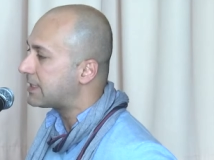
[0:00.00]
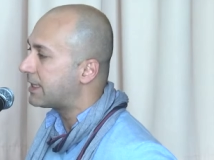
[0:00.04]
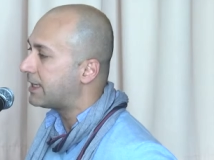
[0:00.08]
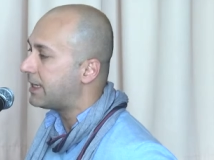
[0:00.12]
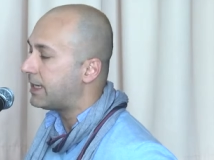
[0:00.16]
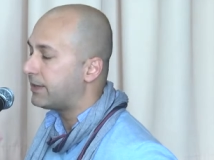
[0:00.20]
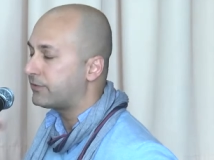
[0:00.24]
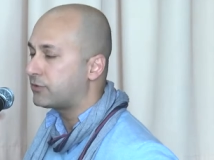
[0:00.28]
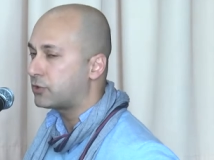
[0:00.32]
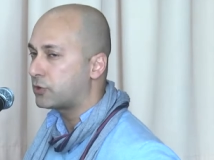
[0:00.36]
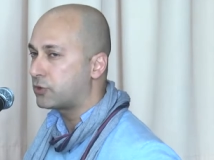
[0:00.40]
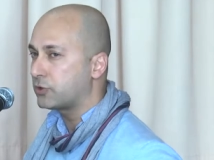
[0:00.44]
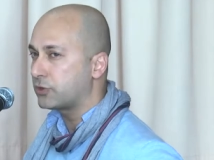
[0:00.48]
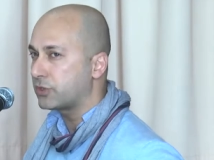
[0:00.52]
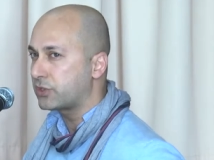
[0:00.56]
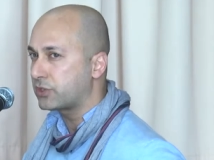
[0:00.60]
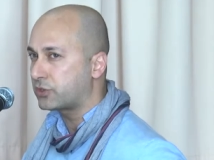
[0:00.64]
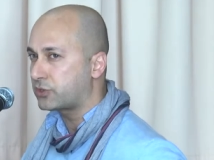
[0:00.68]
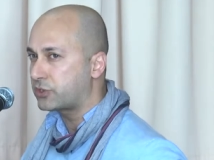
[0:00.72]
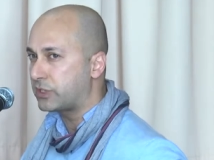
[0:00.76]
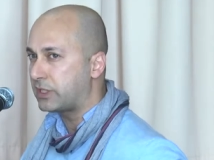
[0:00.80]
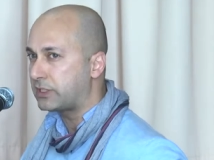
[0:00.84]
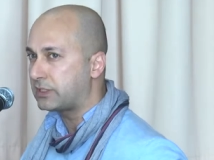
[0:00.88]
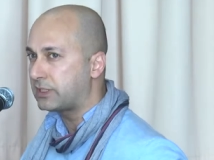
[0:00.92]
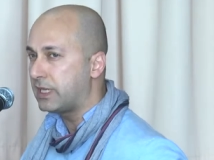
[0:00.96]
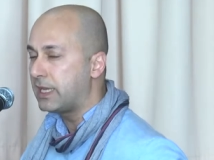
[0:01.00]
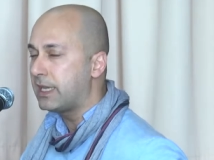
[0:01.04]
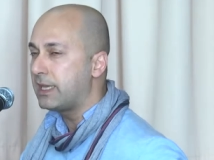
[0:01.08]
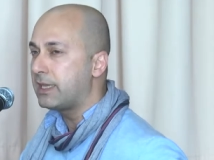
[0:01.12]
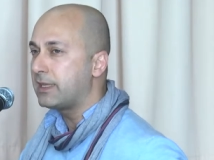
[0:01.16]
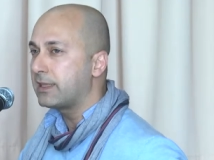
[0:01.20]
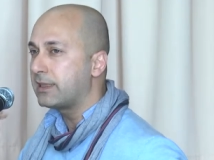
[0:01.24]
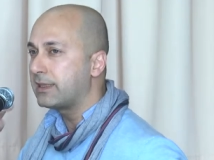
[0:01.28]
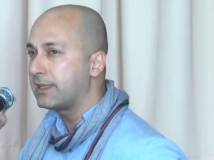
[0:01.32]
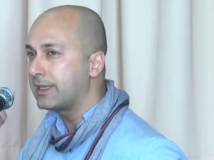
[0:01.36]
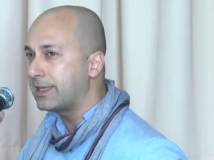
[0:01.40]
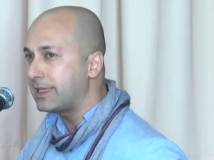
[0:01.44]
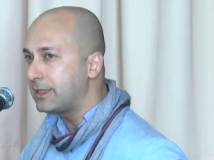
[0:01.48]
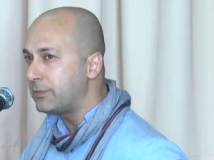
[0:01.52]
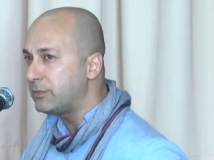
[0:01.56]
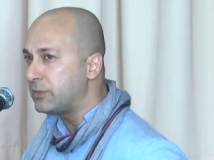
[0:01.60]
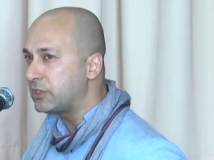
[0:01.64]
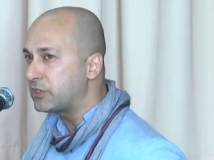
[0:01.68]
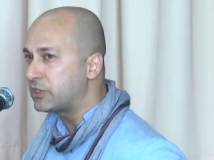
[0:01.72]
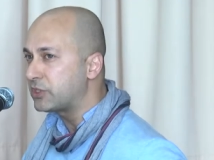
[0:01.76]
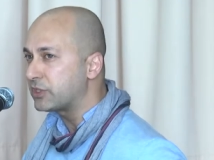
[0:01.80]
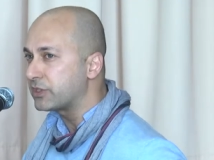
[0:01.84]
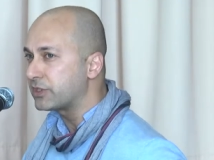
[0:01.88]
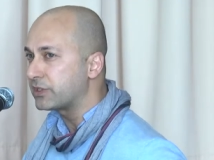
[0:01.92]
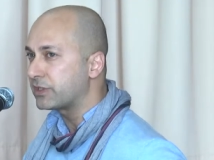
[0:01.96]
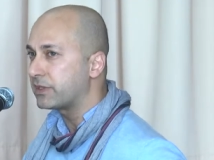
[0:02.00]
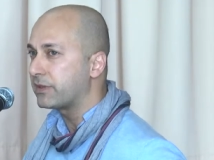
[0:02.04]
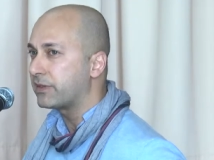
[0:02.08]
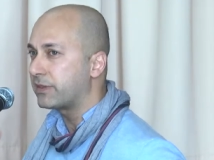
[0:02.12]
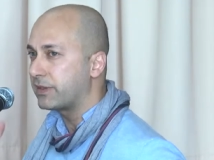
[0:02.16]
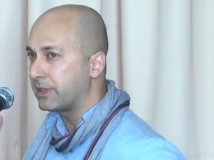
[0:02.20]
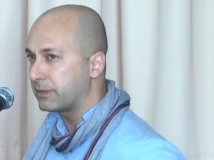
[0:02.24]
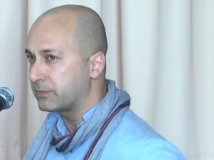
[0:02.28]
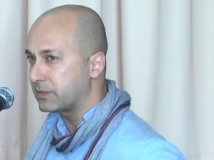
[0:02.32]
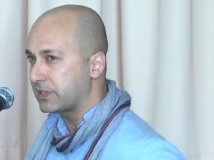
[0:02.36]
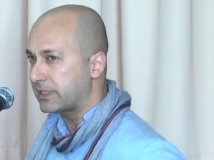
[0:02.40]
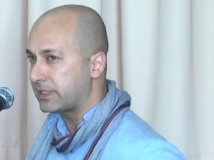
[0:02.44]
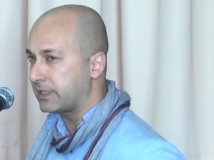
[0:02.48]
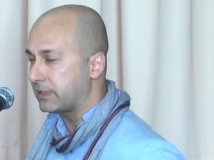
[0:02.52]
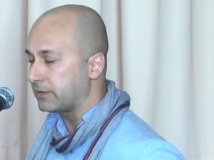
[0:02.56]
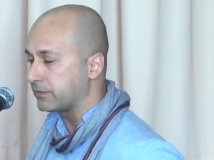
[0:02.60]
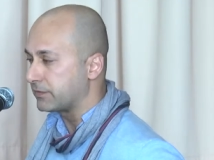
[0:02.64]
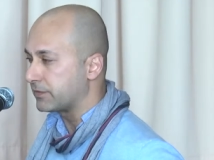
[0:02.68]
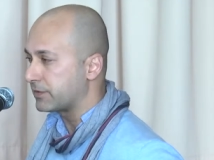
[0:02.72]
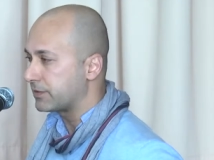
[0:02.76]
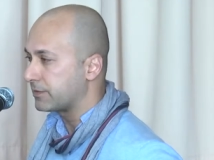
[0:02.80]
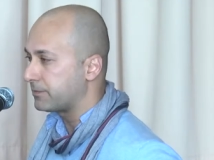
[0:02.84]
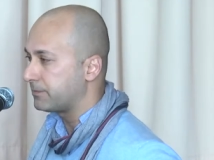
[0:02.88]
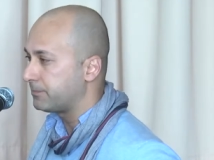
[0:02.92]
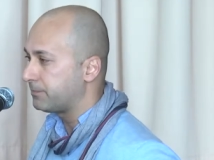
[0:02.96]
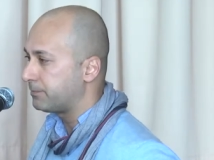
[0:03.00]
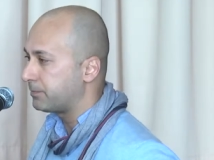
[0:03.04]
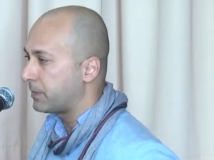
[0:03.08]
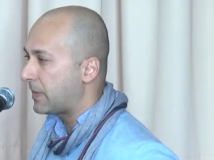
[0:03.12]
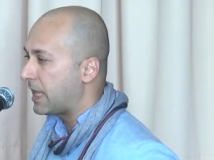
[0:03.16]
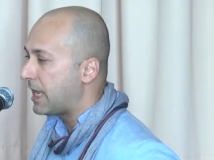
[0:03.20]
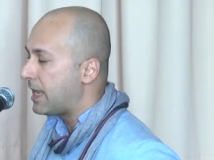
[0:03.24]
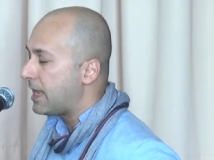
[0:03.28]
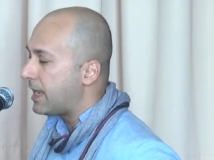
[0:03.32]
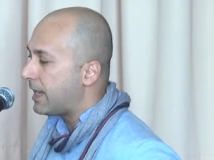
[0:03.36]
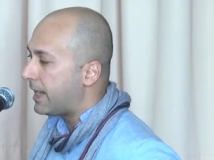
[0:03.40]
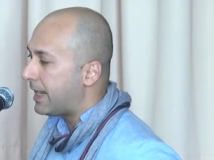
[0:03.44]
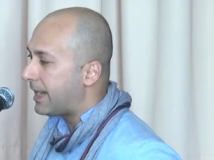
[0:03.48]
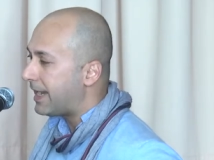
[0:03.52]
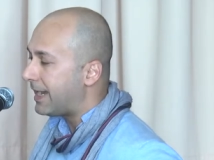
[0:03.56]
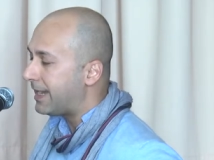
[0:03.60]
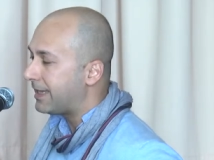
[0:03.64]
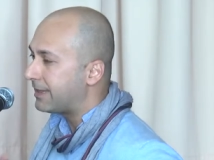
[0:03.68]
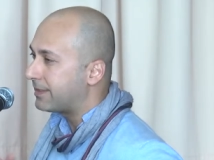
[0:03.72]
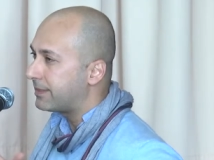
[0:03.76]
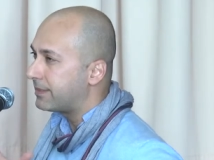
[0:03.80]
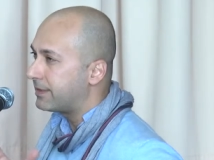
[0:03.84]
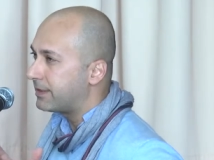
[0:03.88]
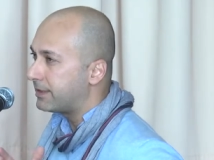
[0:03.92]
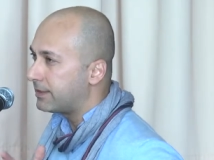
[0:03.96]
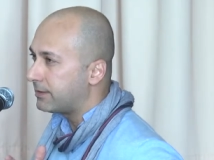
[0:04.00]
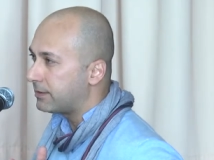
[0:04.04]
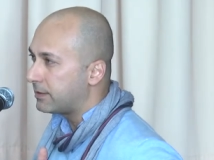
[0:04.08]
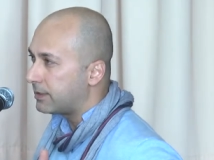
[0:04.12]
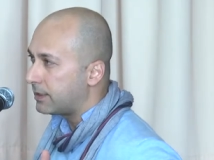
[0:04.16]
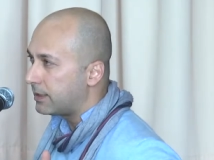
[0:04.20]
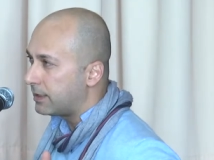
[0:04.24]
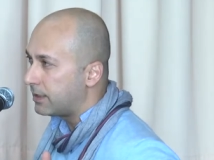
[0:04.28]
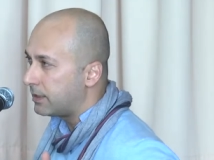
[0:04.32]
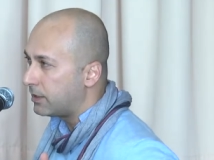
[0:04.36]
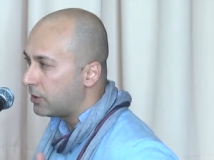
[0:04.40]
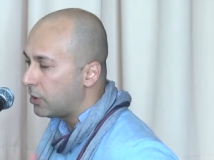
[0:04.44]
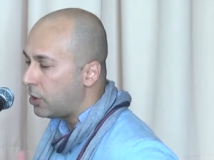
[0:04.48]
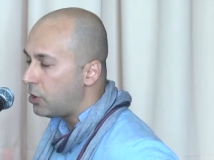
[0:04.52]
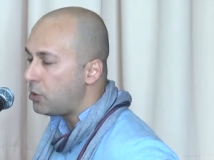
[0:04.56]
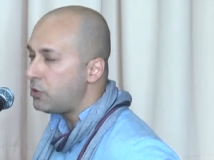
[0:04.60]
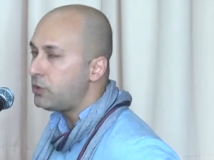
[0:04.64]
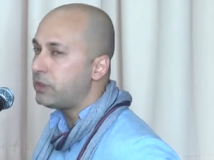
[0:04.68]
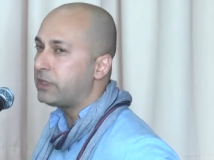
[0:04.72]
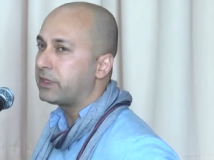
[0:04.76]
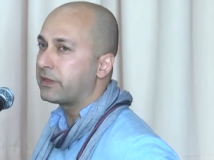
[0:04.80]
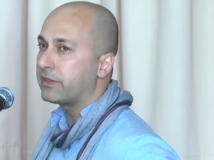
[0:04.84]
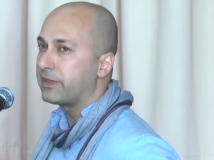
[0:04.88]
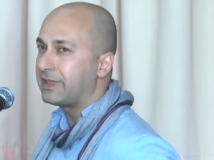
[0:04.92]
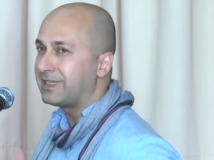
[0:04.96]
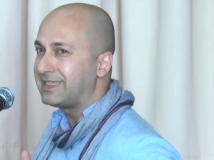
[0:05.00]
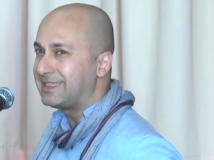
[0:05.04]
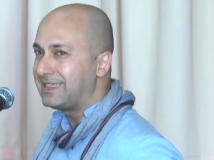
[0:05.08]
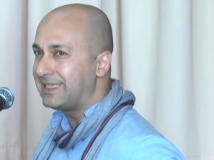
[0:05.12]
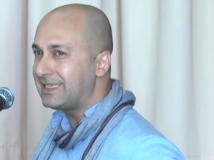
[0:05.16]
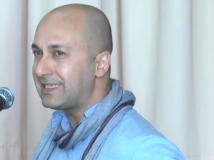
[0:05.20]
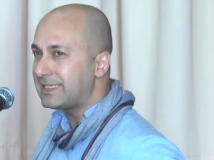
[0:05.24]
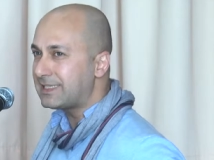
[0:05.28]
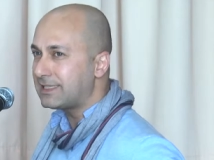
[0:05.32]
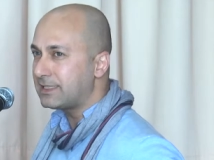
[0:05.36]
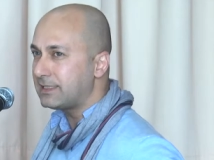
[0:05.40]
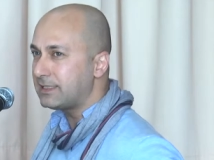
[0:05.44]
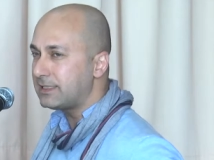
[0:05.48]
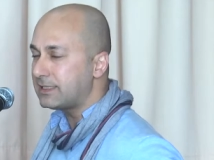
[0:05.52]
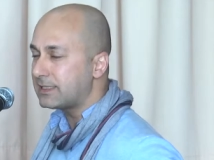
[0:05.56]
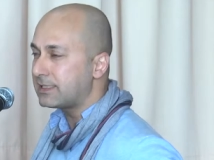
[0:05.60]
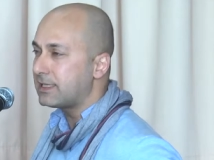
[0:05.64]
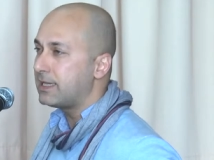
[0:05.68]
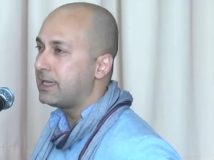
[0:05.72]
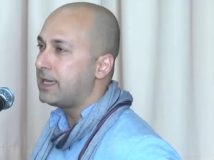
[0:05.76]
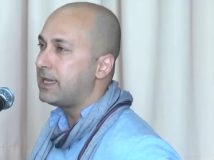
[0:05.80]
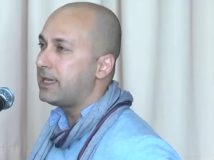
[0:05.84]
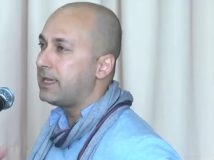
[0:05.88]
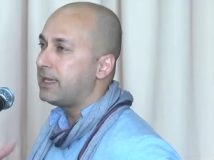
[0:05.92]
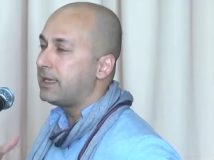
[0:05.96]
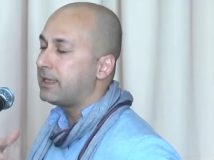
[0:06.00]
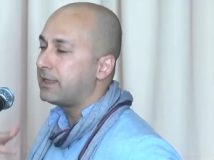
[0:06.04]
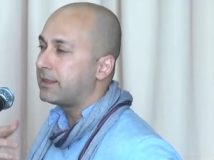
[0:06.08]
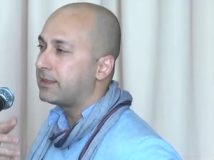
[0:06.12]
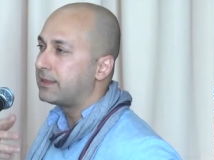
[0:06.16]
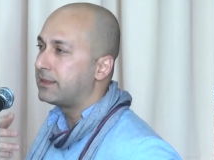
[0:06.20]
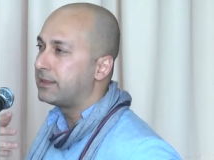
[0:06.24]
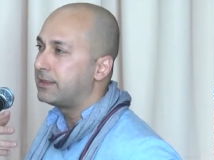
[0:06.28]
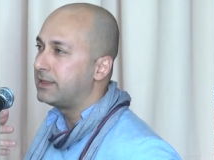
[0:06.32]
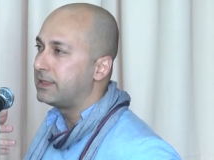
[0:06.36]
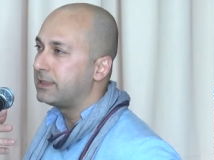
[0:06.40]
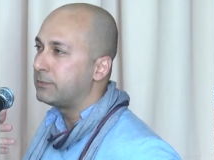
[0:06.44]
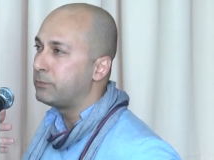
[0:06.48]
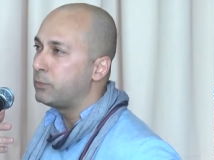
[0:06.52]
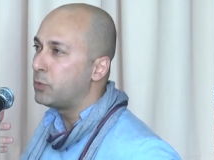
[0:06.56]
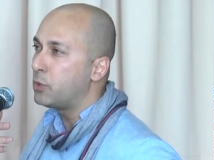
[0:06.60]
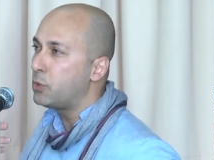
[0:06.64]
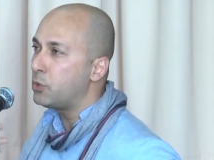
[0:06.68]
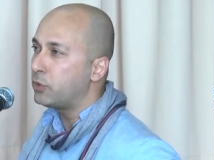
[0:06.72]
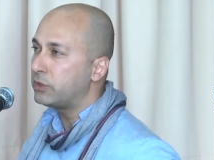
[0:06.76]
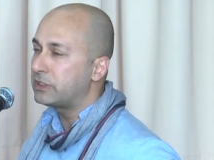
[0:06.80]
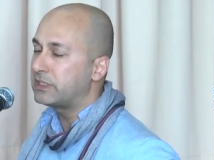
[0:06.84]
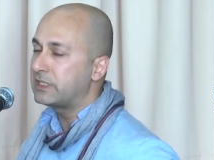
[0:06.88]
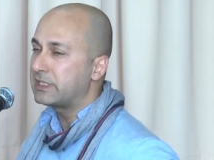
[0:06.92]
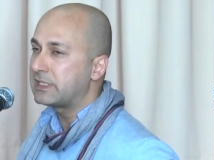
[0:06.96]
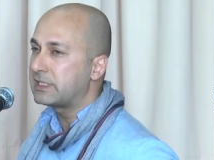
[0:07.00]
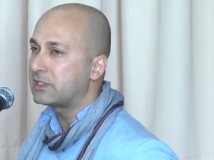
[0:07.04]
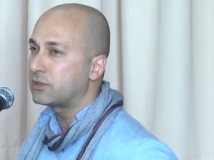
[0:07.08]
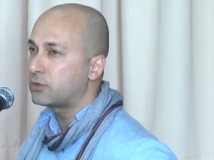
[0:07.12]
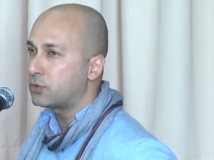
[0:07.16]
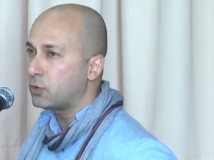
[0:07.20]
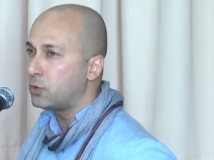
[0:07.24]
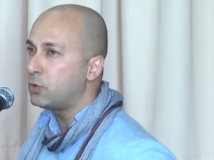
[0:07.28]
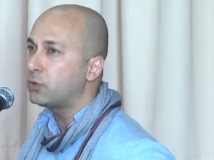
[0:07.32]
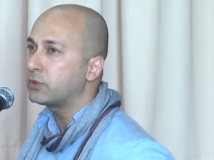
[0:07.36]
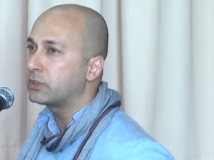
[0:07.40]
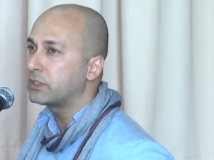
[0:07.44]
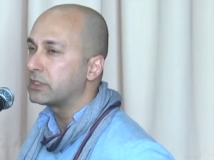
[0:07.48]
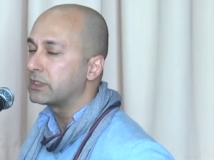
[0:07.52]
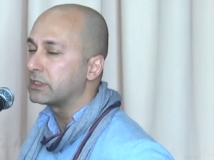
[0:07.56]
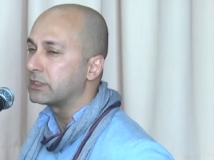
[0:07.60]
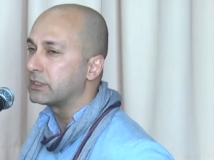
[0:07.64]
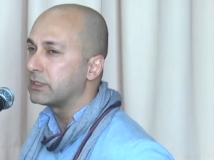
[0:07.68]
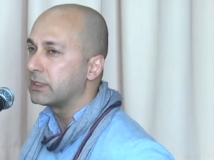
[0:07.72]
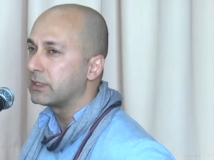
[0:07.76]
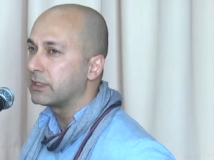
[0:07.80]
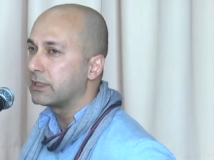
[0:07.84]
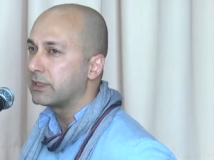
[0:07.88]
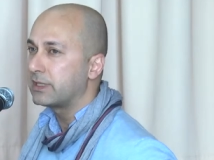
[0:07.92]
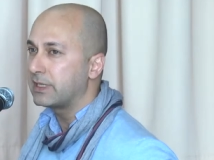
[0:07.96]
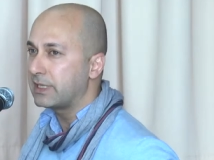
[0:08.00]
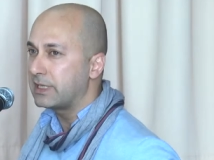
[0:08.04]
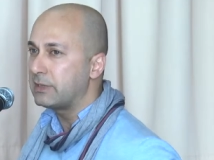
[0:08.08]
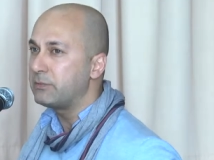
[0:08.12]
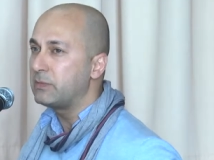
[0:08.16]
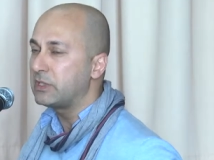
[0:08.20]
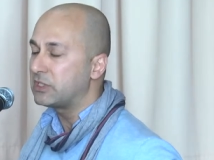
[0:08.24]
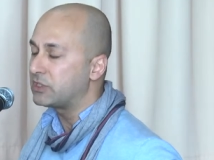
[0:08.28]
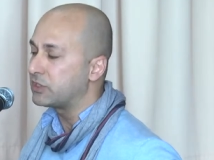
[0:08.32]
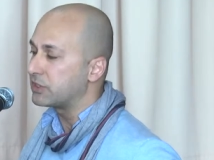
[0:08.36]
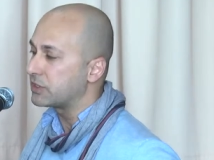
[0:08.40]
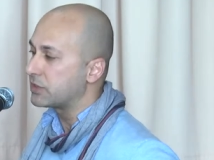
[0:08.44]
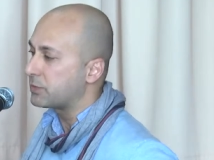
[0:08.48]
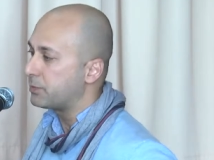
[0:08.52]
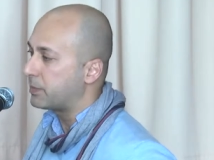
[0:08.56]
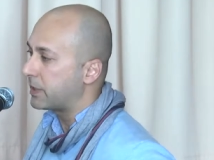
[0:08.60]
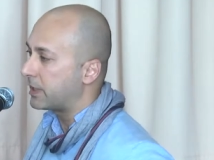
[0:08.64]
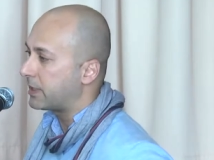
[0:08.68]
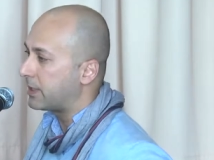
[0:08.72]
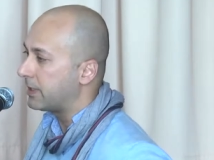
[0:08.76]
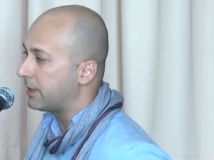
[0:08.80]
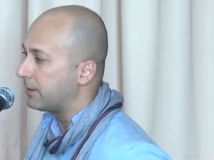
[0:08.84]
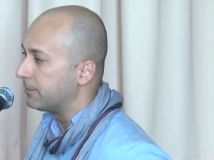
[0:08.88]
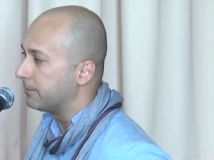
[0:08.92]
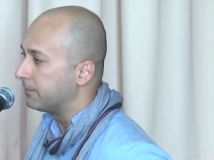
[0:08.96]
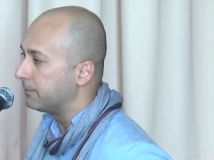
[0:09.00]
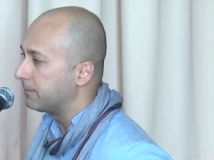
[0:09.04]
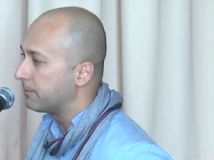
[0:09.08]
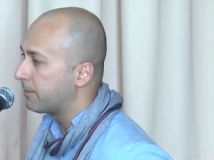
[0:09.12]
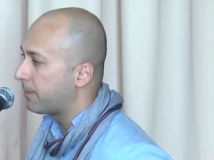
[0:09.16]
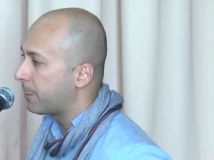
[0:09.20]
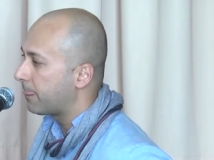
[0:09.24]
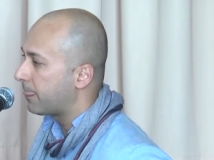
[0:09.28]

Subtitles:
they have to construct the images themselves. And the longer the distance, the more distorted the images become.